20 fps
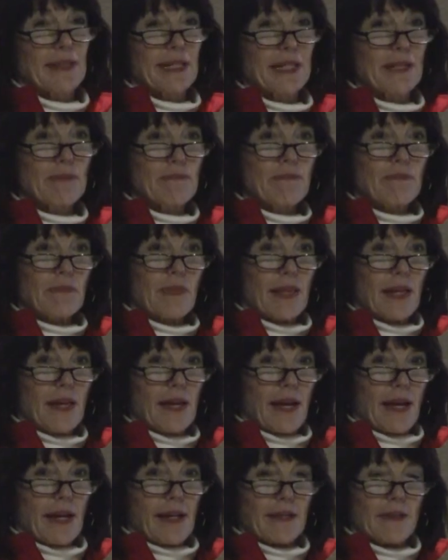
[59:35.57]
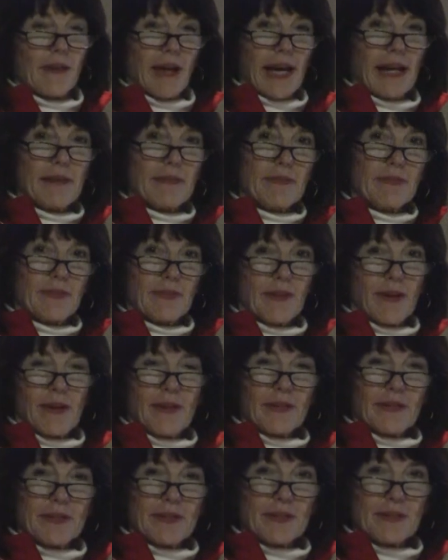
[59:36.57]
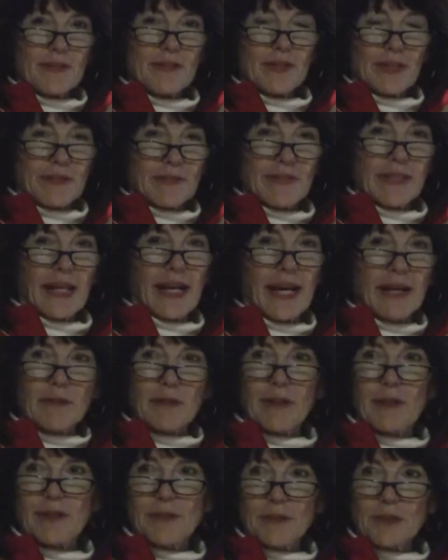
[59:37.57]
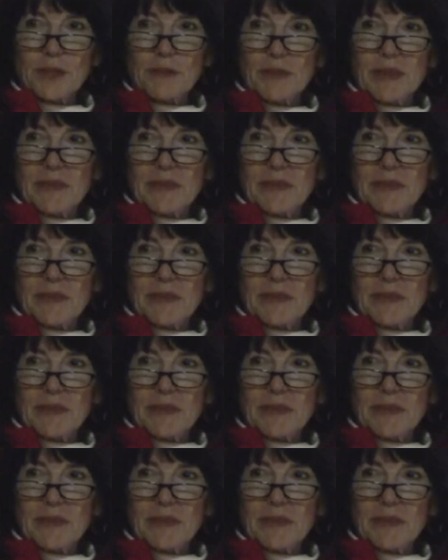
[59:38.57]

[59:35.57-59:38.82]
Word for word: me, You have all this stuff in agriculture,